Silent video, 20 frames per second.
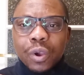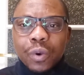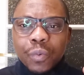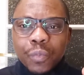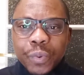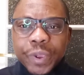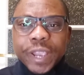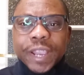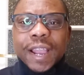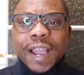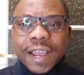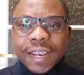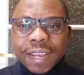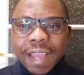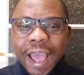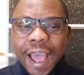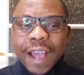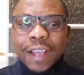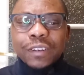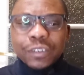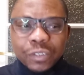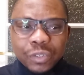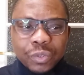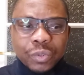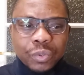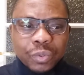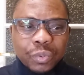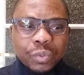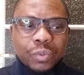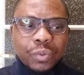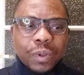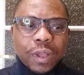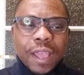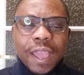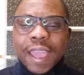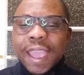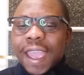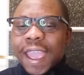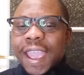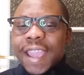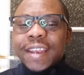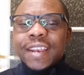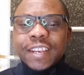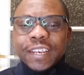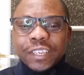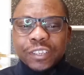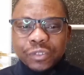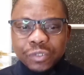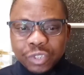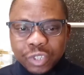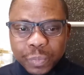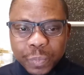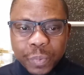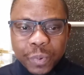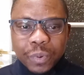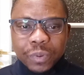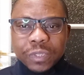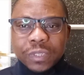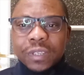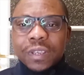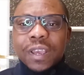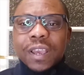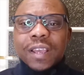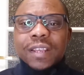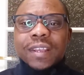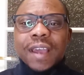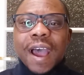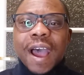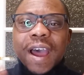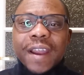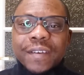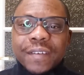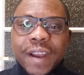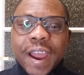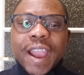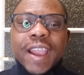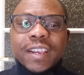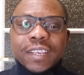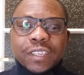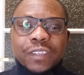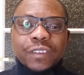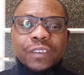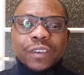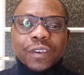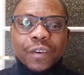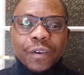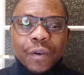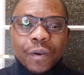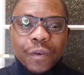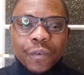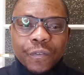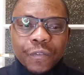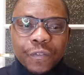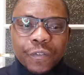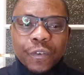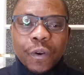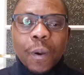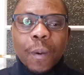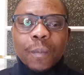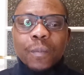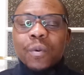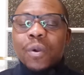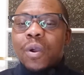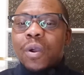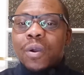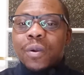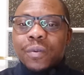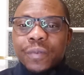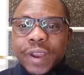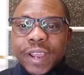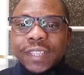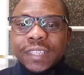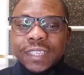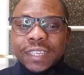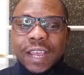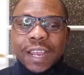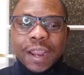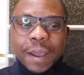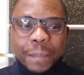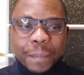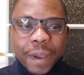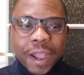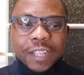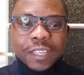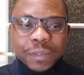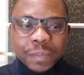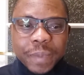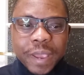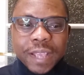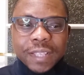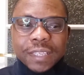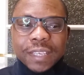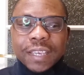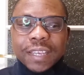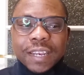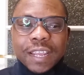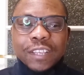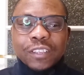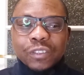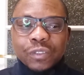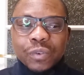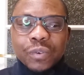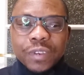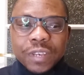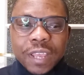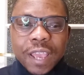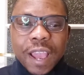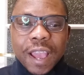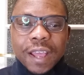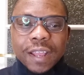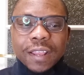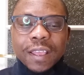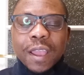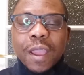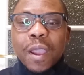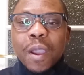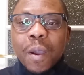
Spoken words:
we can undo any dispute that arise from renting an apartment in Estonia,